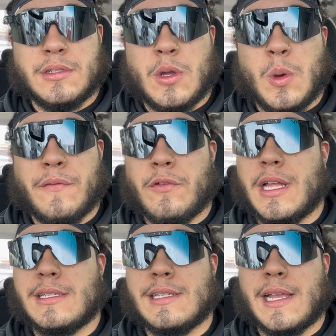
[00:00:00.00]
going for
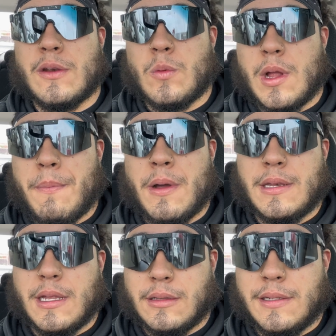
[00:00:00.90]
that second rep on
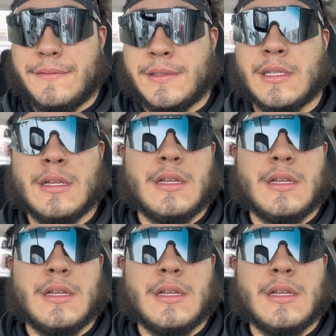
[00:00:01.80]
deadlifts,